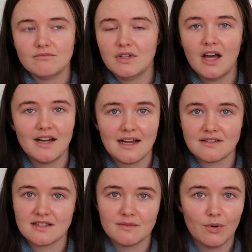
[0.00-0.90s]
learn how
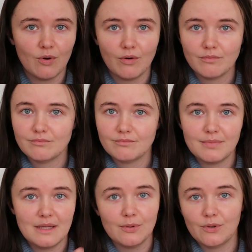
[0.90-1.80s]
to support
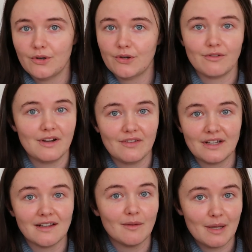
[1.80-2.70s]
people who are
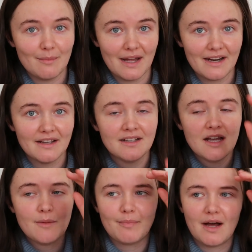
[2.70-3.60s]
grieving a bit better,
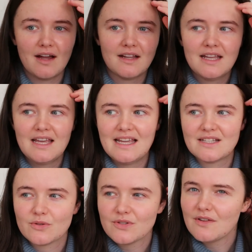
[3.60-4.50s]
but
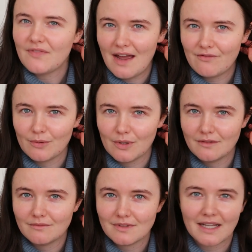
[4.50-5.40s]
it's also for everyone.